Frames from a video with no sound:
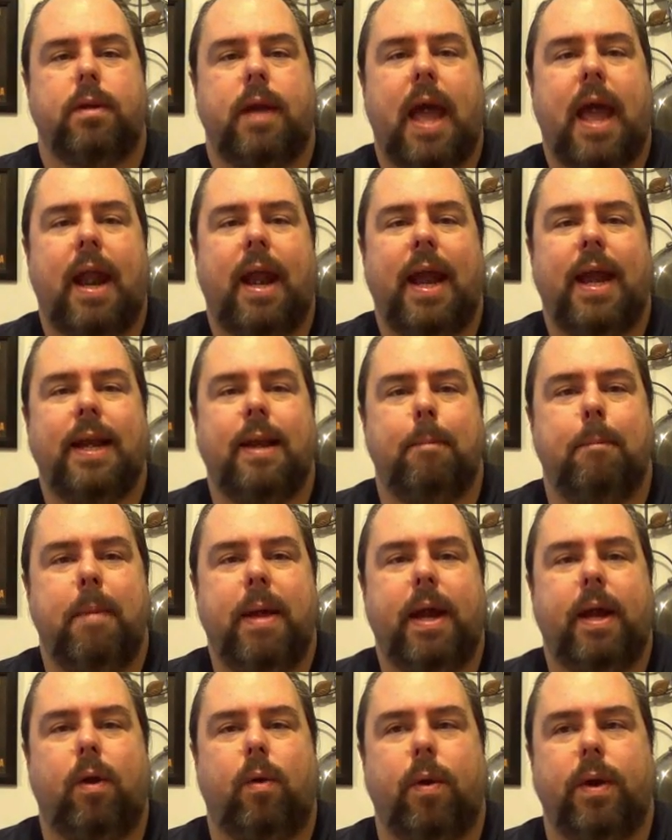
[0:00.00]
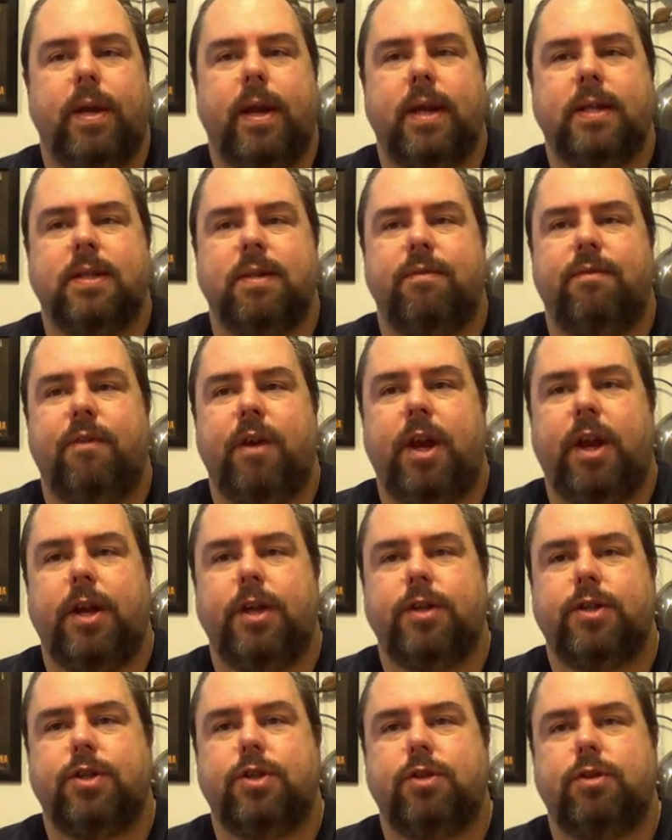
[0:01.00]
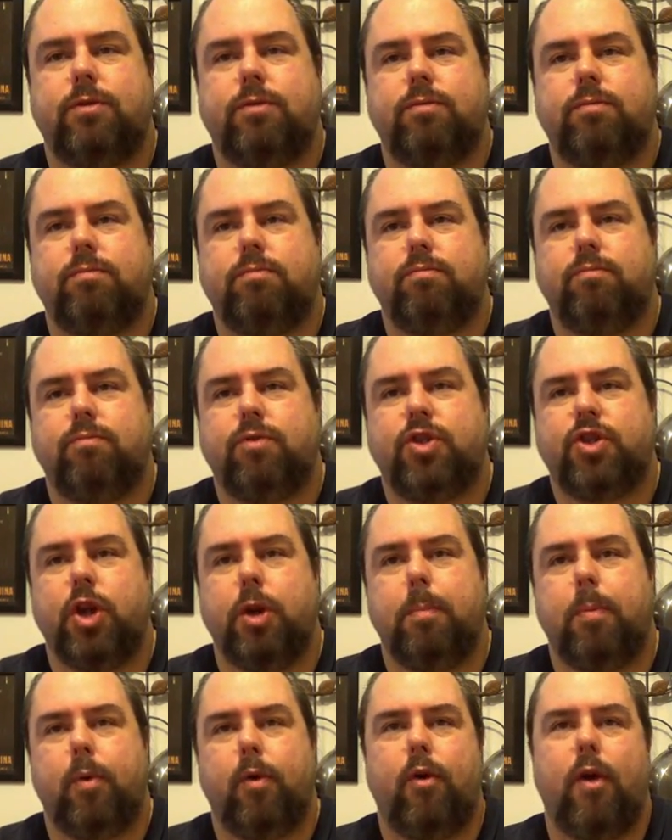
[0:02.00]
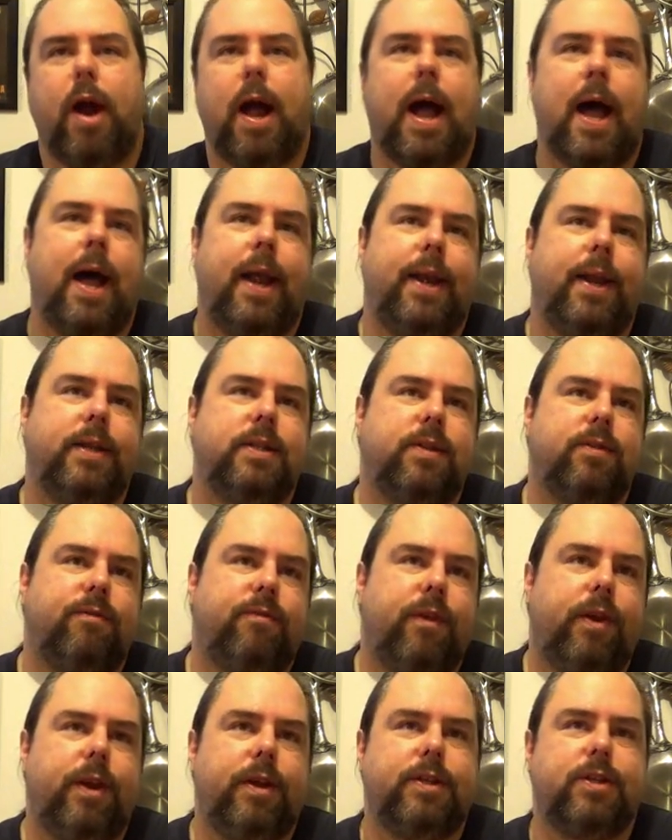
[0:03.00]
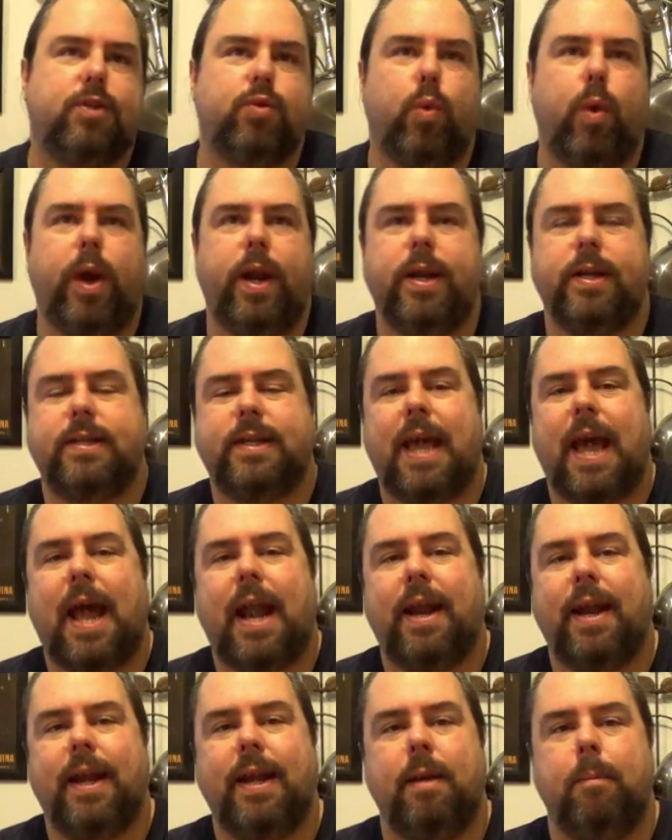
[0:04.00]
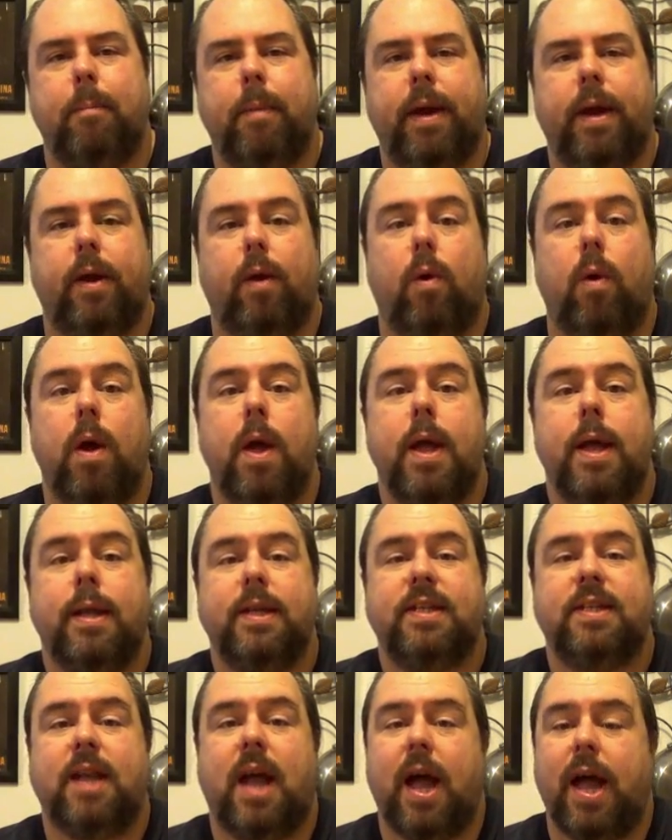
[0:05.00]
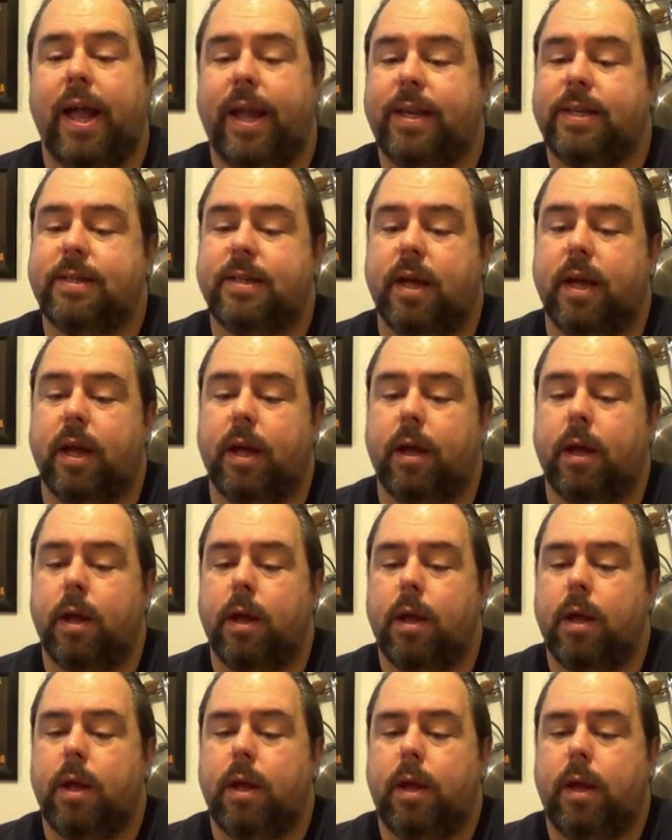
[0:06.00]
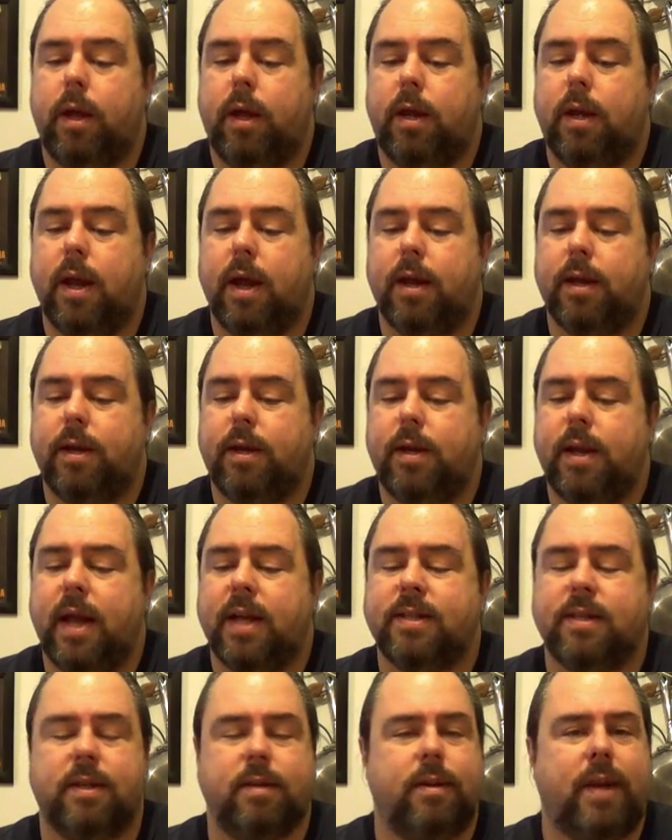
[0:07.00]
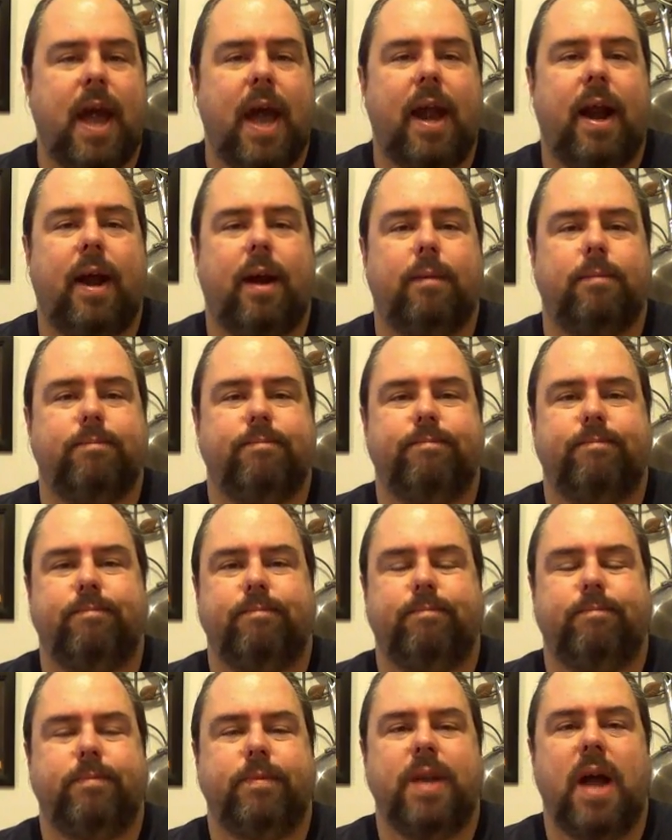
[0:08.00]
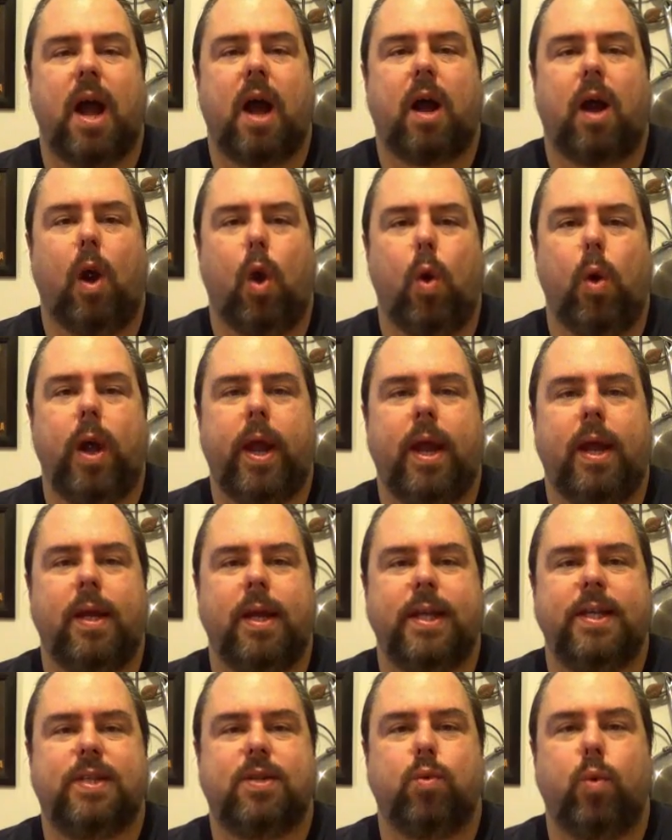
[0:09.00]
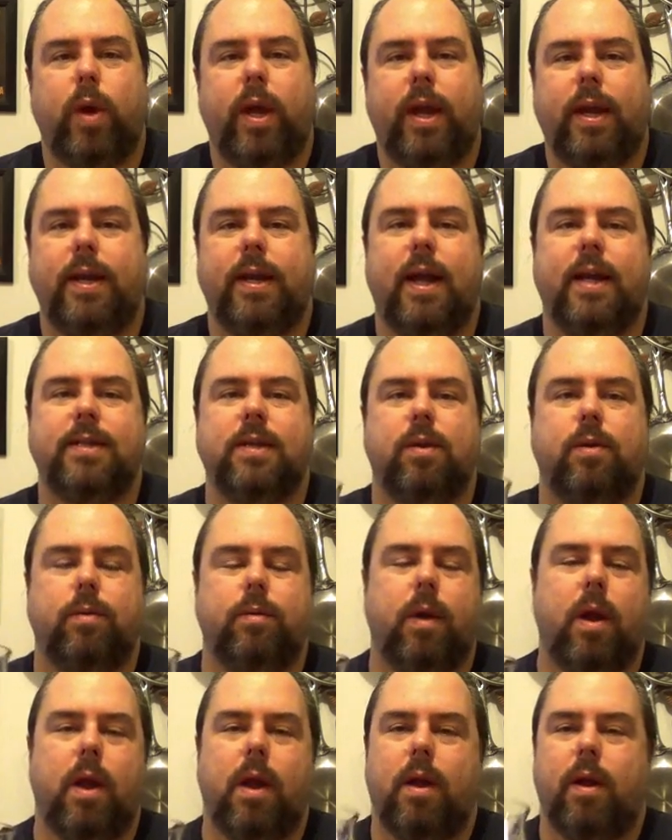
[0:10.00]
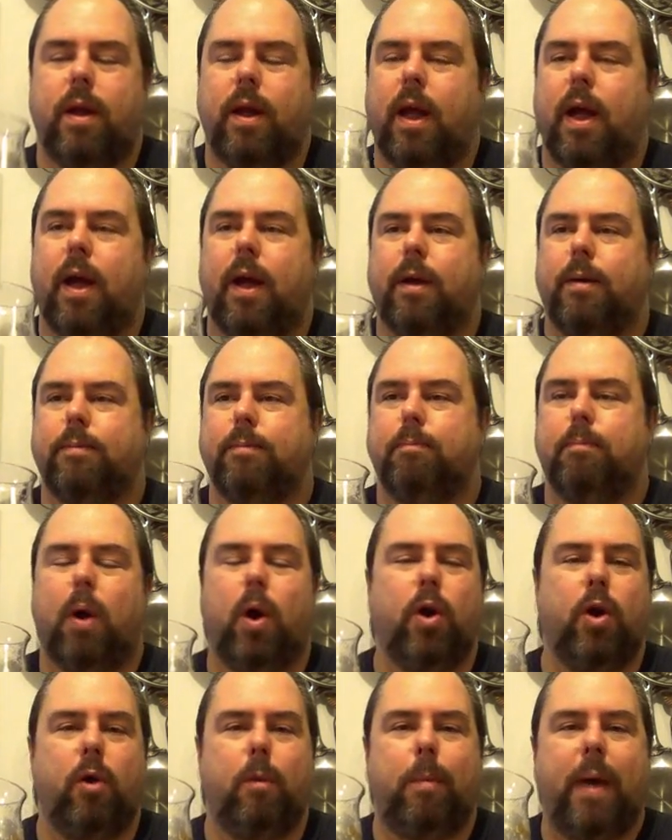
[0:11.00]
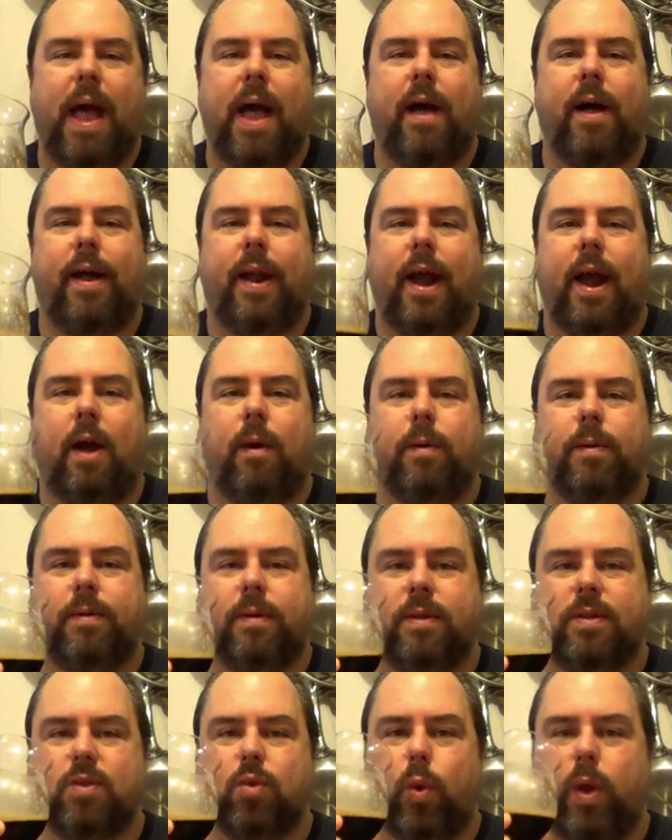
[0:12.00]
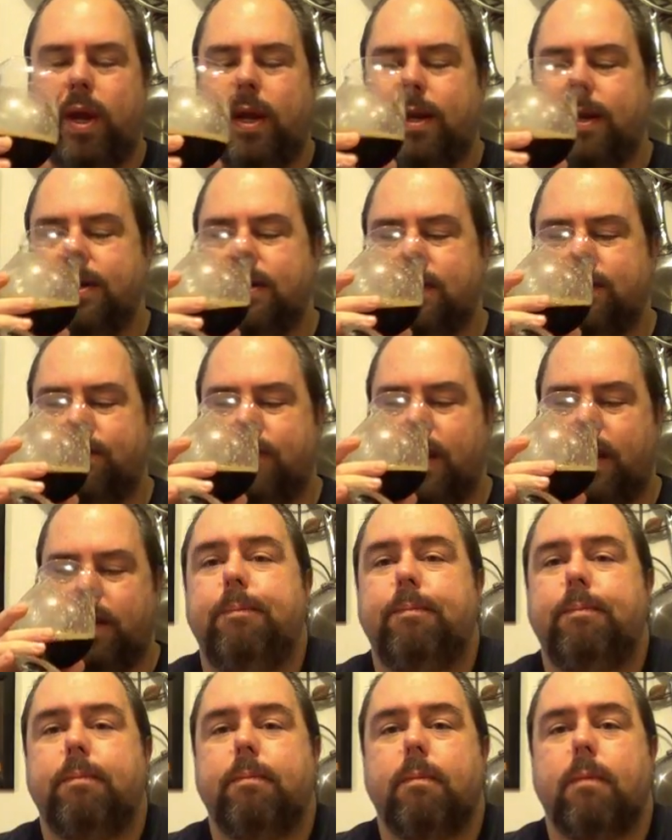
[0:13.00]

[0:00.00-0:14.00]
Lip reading: Kind of in the middle. It doesn't finish super dry. It doesn't finish sweet. It's kind of in the middle. It's nice. It doesn't kind of not cloyingly sweet. Doesn't burn your palate out with the sweetness of the.